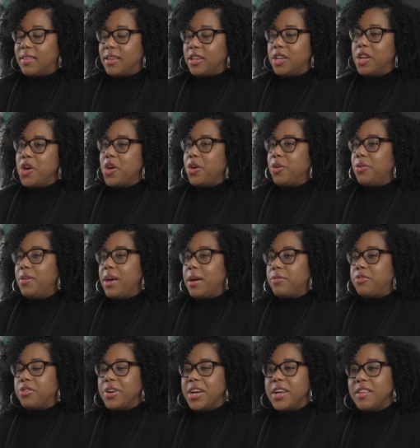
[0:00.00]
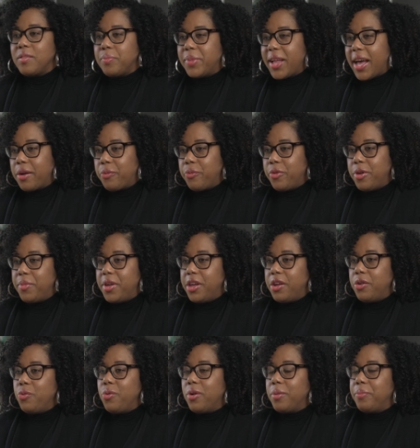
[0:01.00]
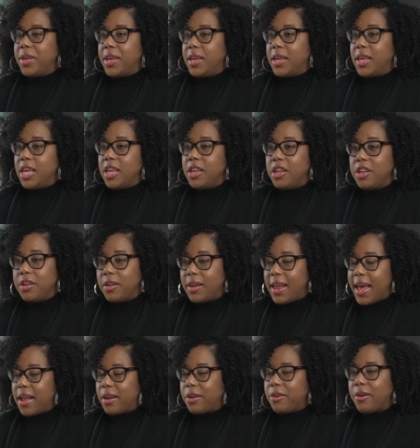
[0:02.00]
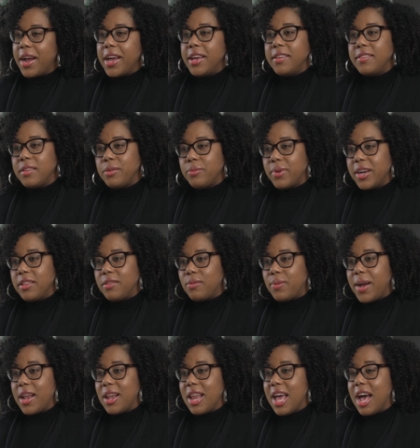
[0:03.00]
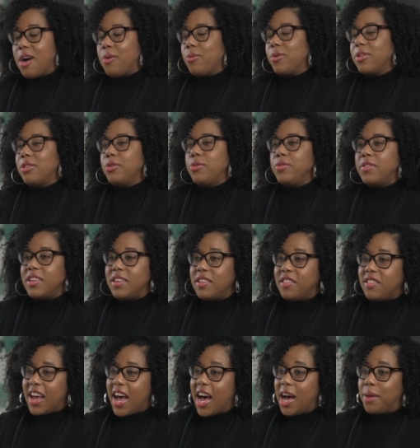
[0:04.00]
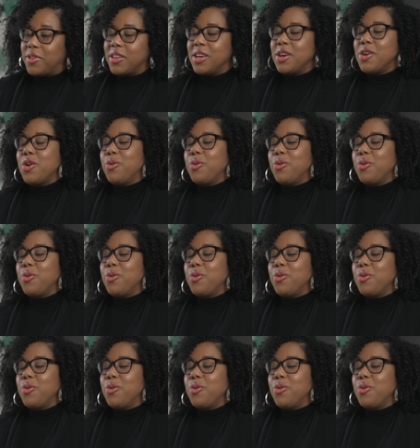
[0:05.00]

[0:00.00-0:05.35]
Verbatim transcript: And you have trans black women who are being killed at crazy rates right now, we're losing jobs